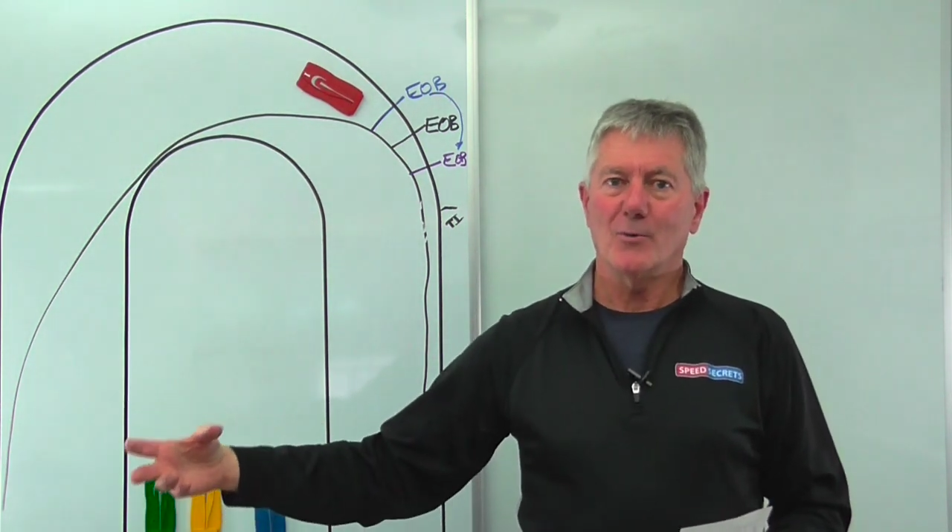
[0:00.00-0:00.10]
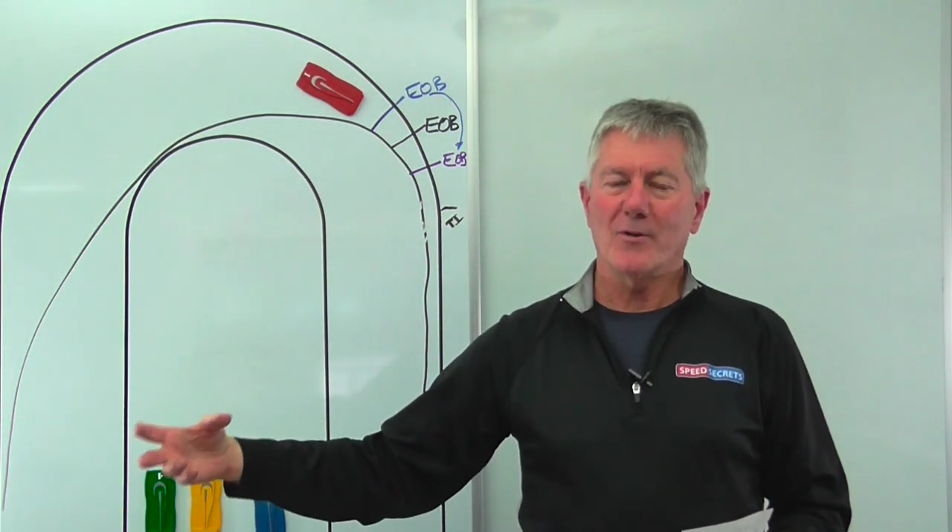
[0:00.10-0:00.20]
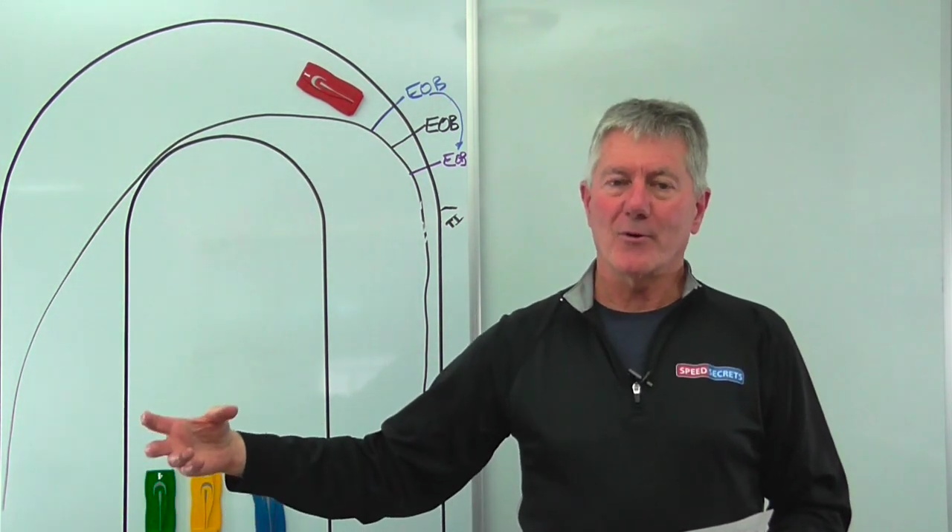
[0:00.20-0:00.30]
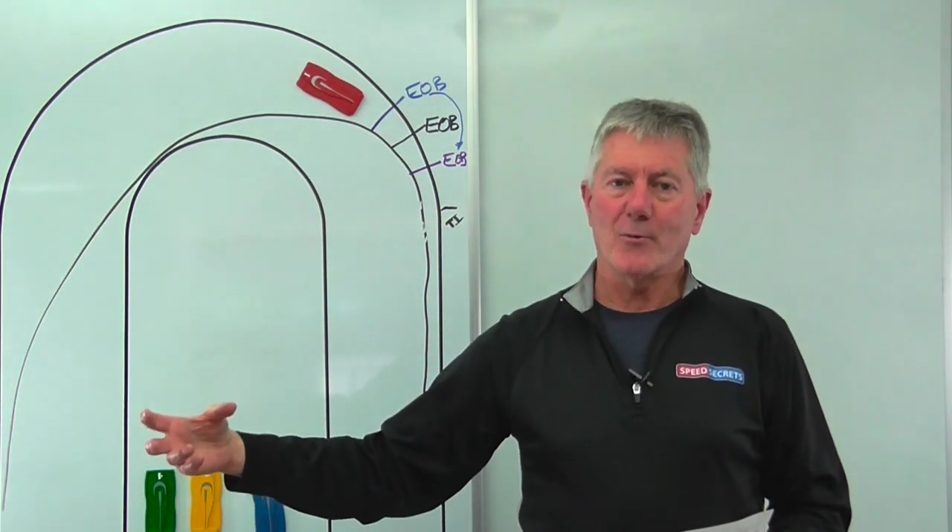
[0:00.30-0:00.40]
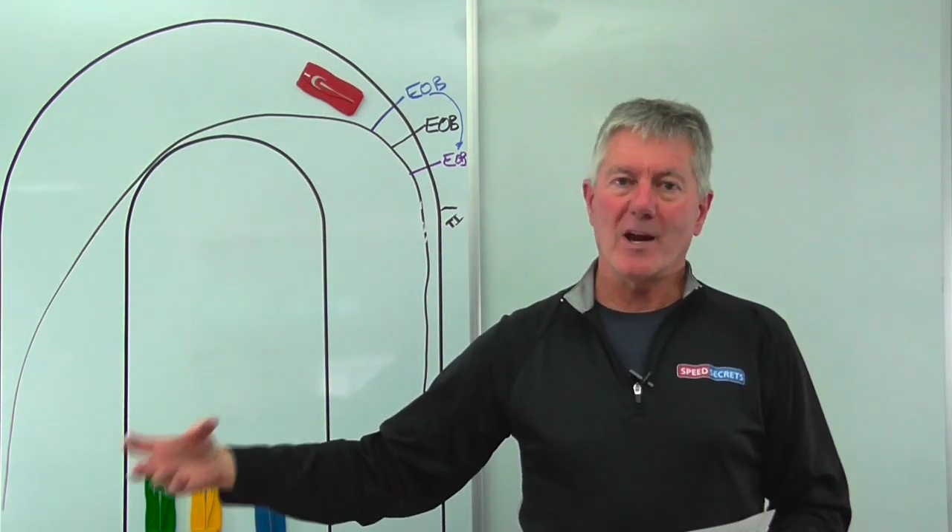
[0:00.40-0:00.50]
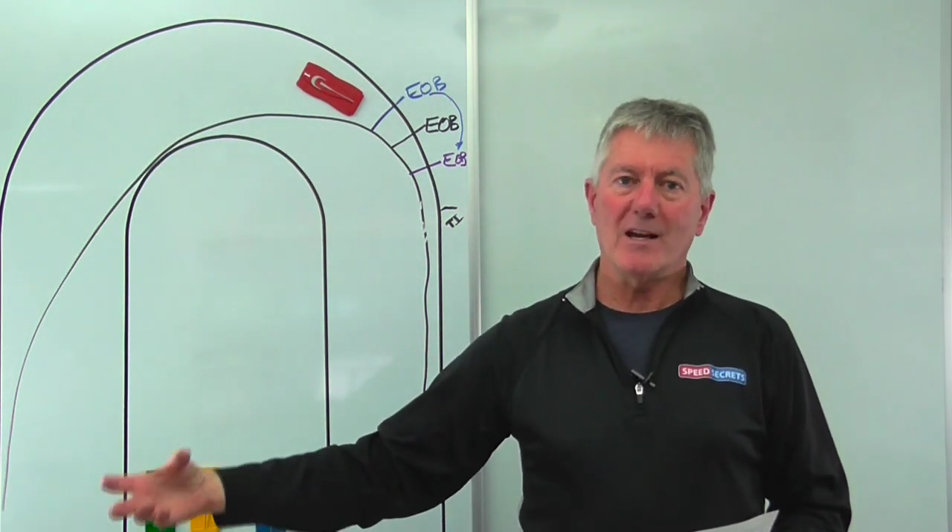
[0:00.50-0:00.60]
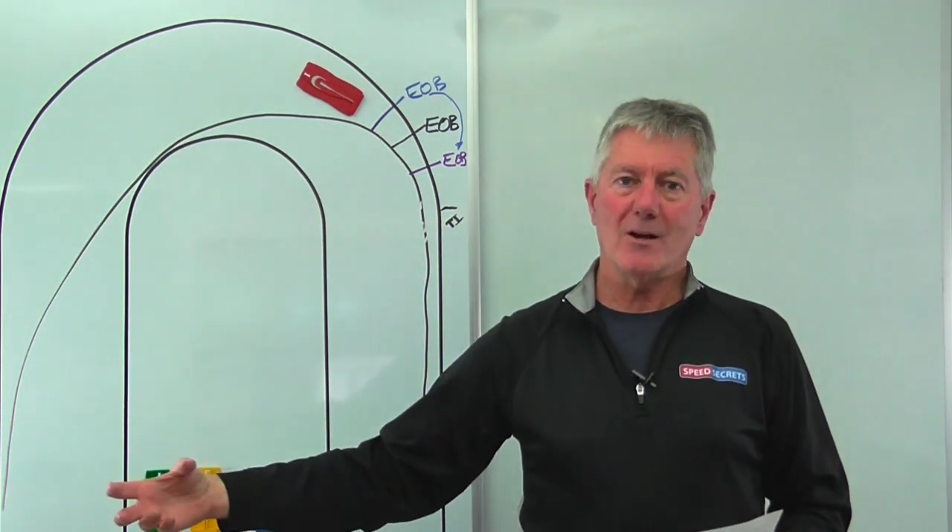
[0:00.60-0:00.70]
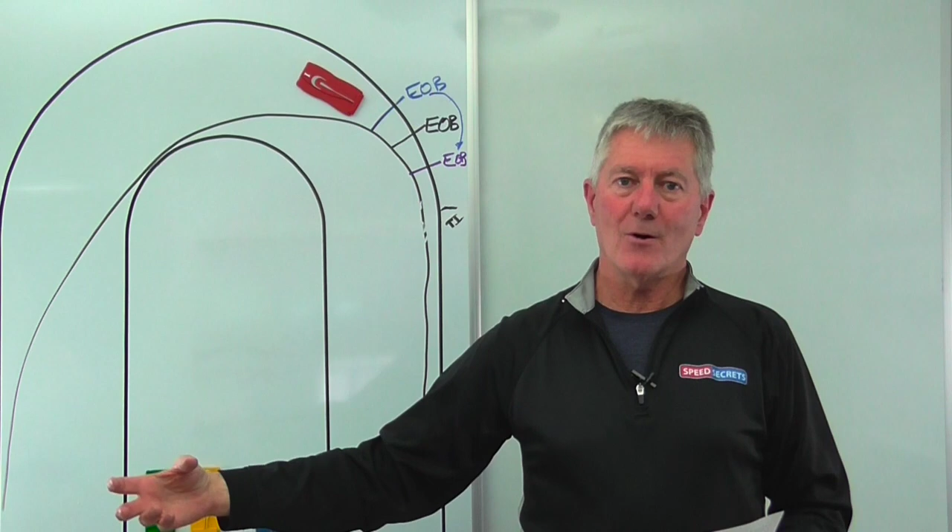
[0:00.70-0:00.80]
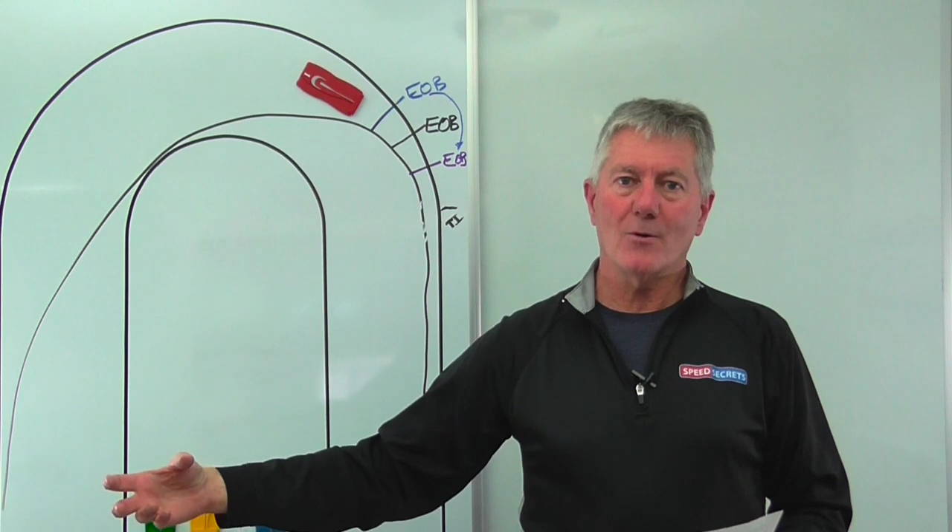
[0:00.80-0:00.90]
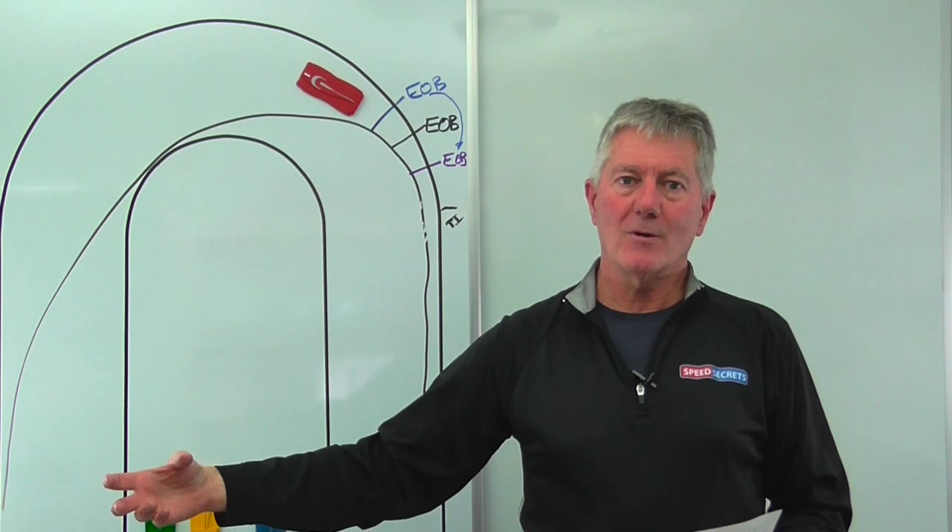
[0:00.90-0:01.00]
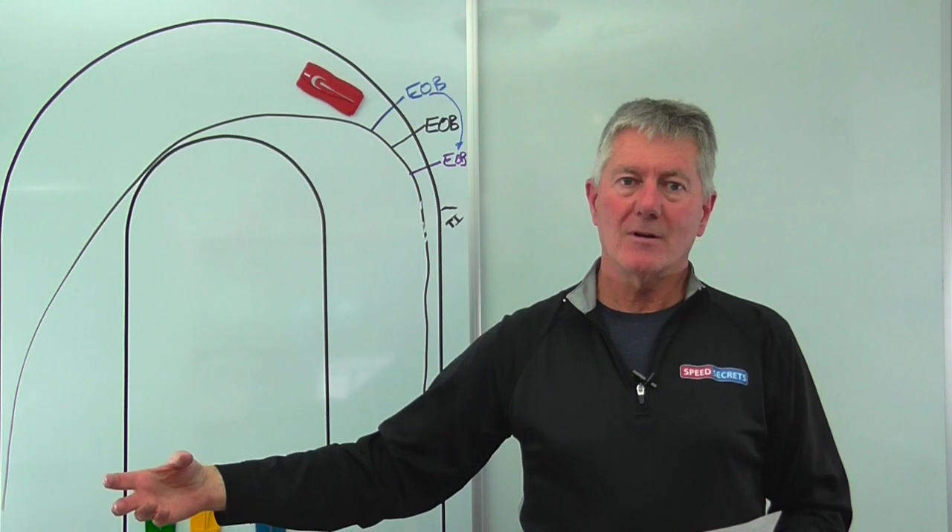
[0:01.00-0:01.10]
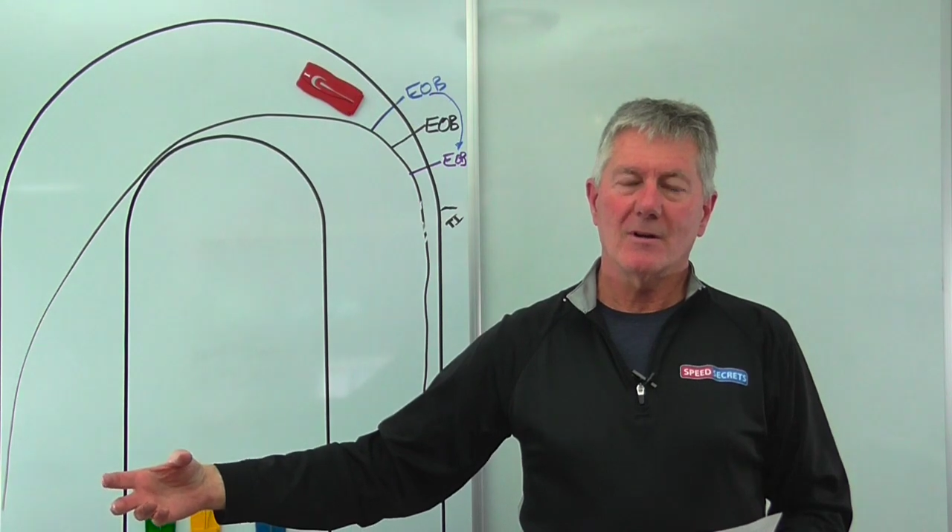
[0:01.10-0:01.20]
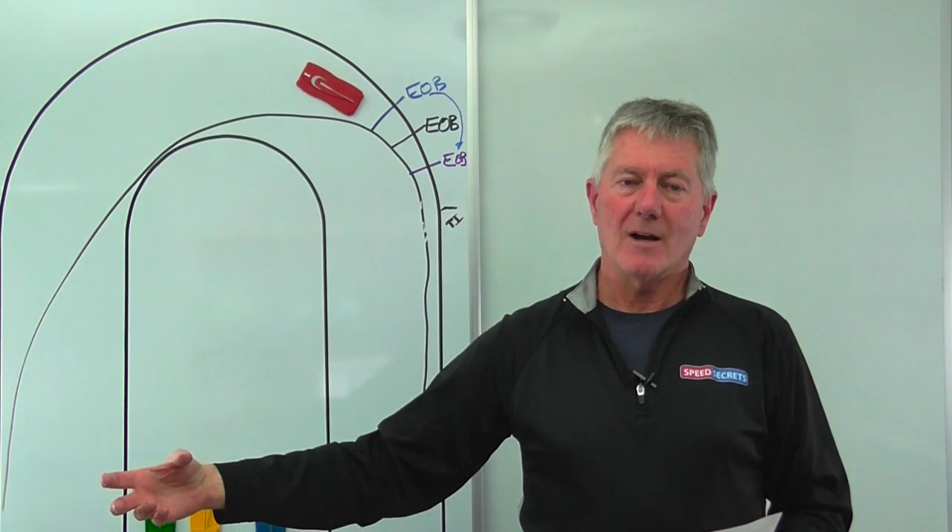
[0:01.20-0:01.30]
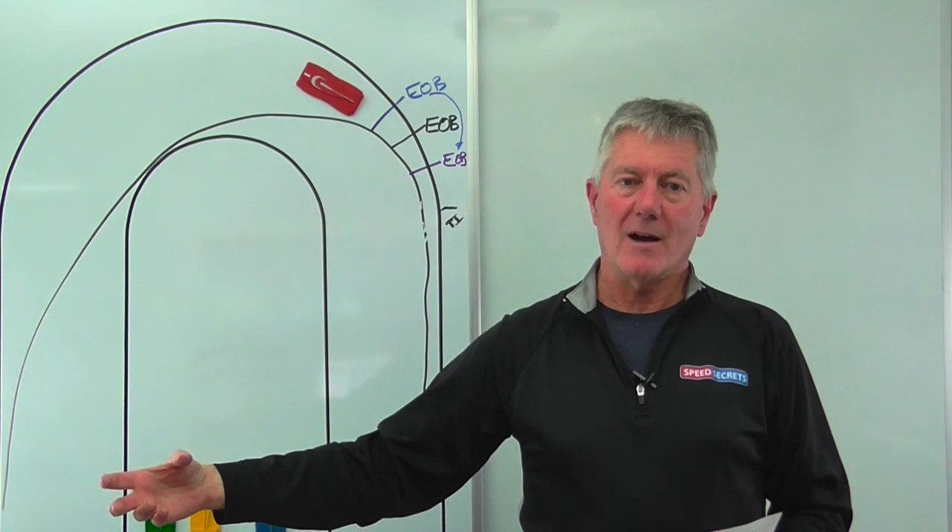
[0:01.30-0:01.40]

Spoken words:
with the radio